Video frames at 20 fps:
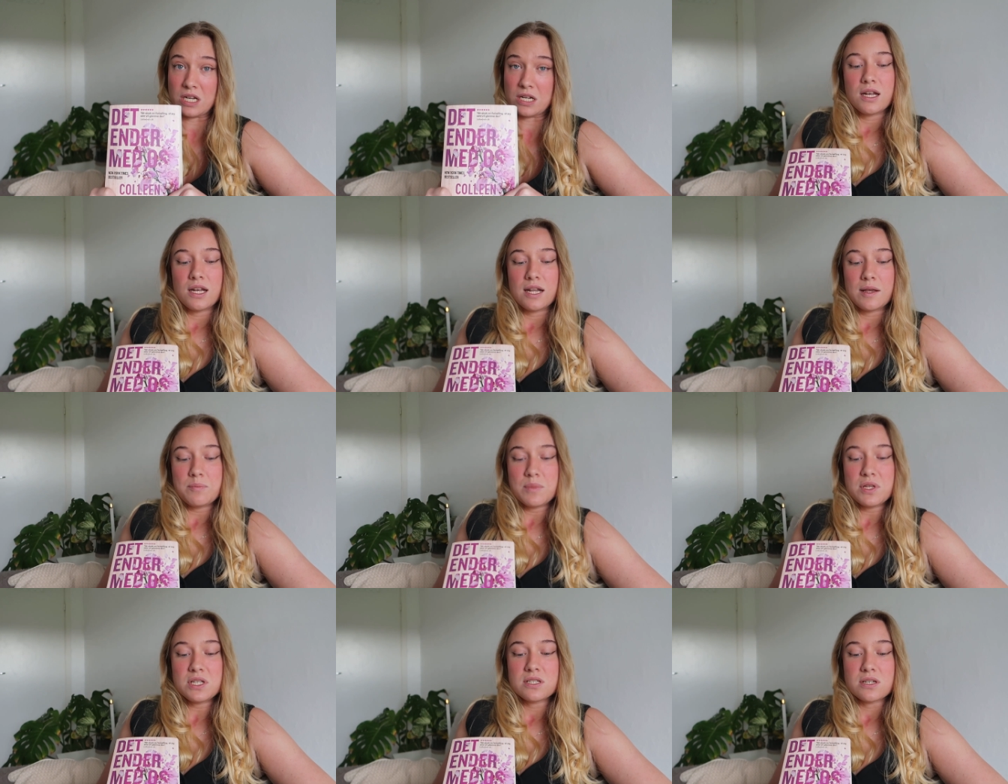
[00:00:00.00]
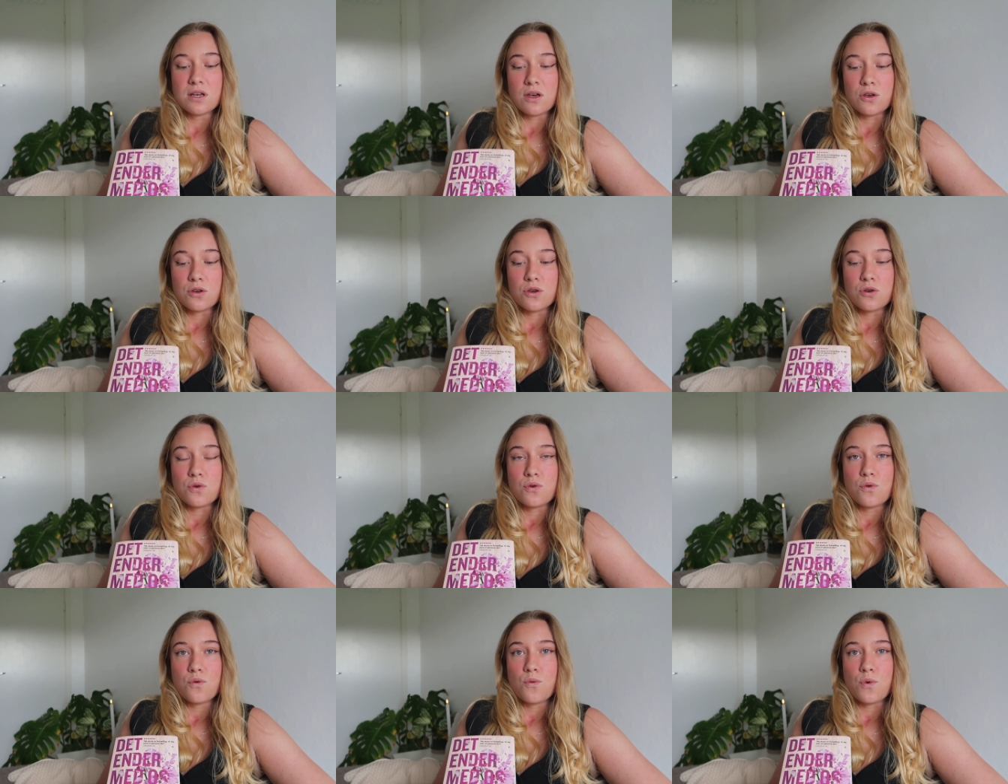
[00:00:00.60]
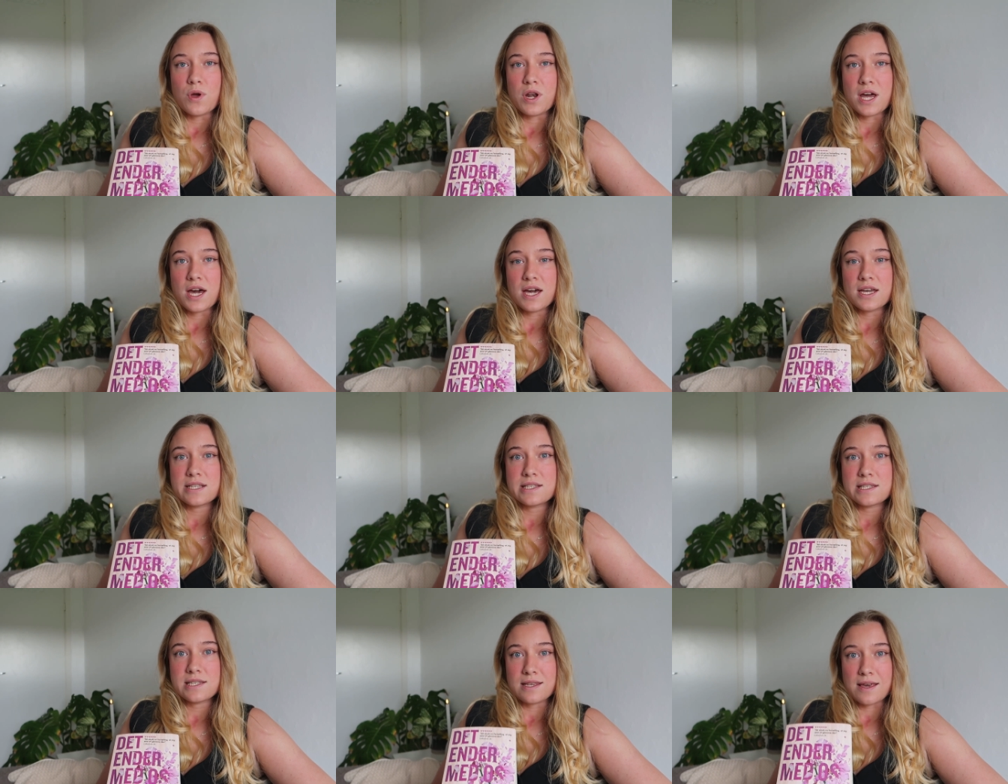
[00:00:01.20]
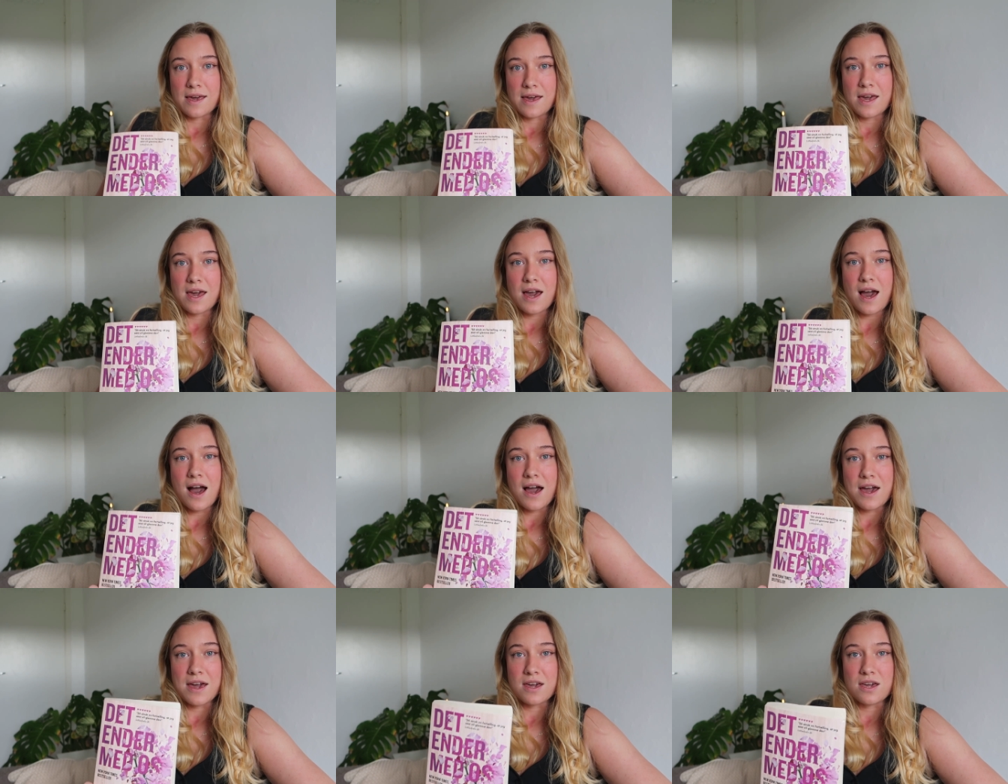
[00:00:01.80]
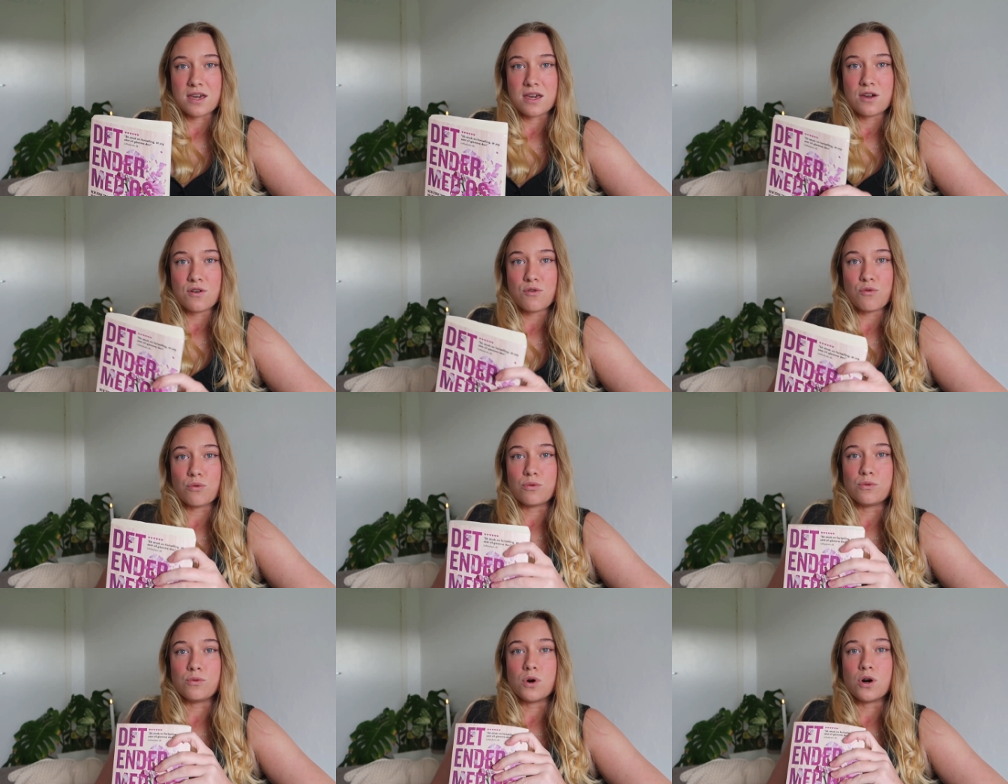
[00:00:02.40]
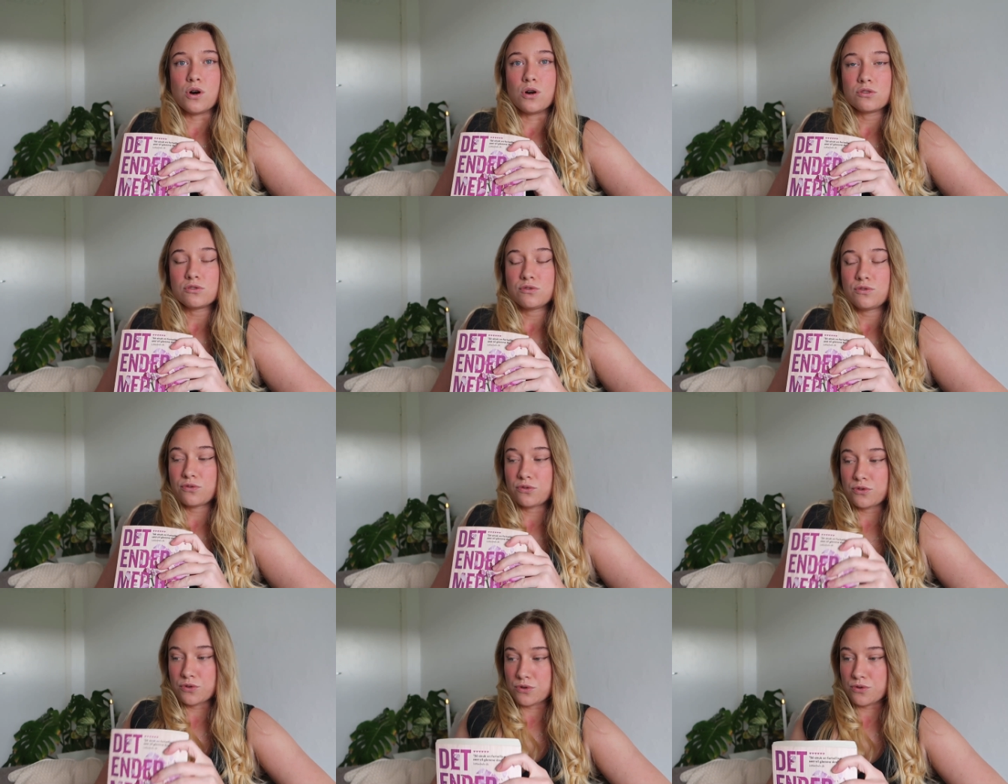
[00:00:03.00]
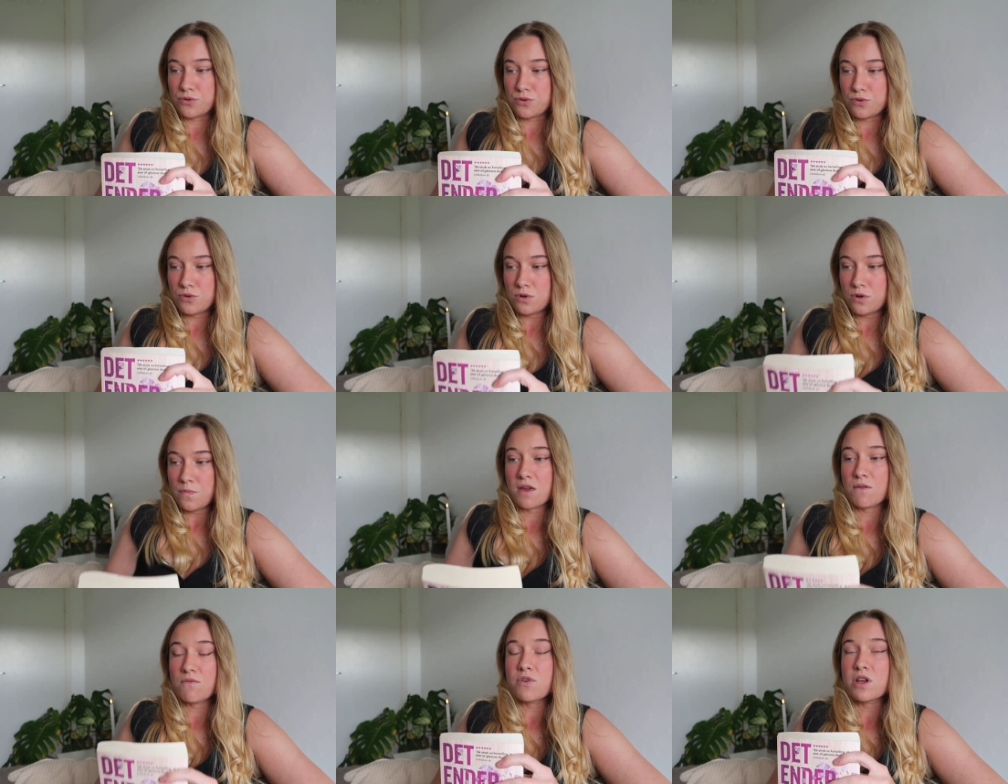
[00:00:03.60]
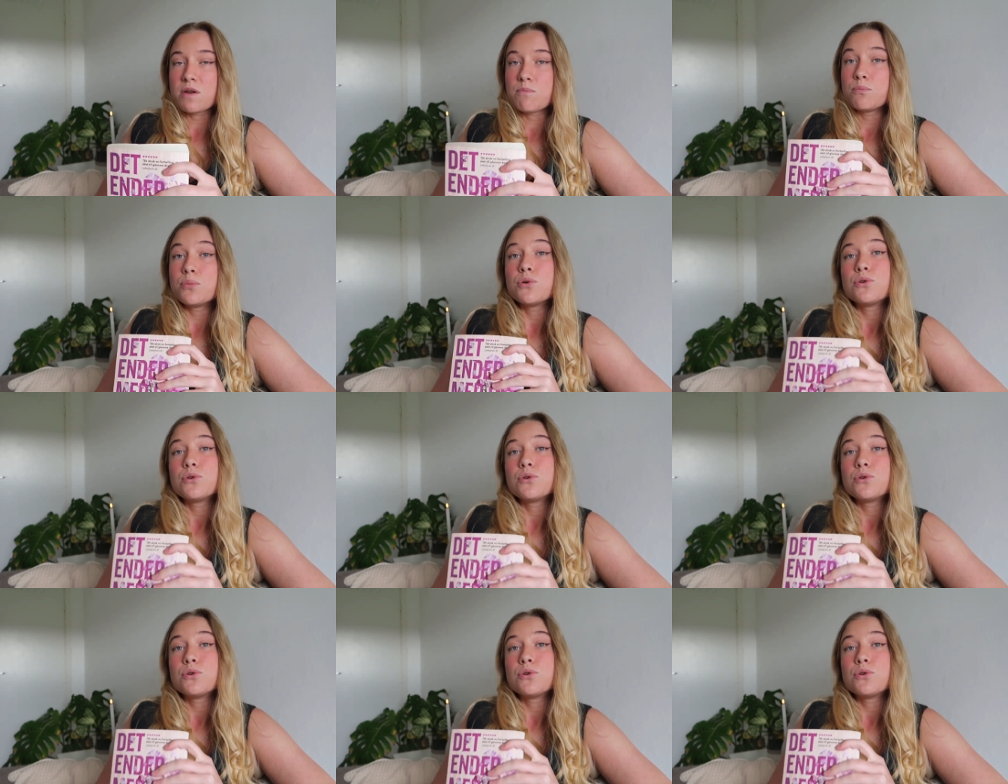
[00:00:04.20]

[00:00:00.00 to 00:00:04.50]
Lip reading: And let me tell you, when I say I walked through every